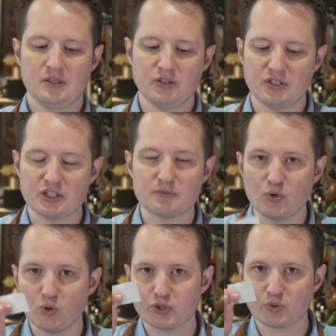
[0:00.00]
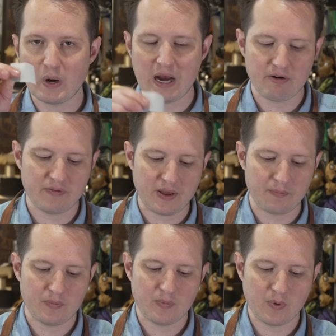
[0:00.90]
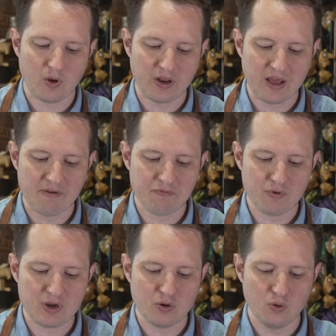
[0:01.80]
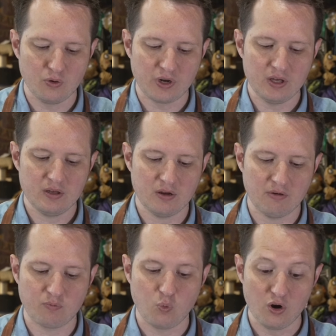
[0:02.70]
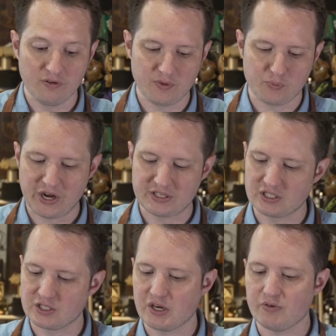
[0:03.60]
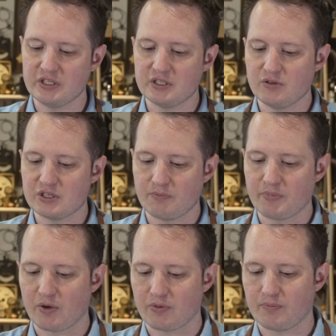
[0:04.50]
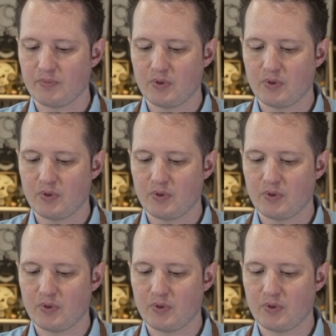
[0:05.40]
just a small square of it on every corner of one of the braces. You don't need to do this on both.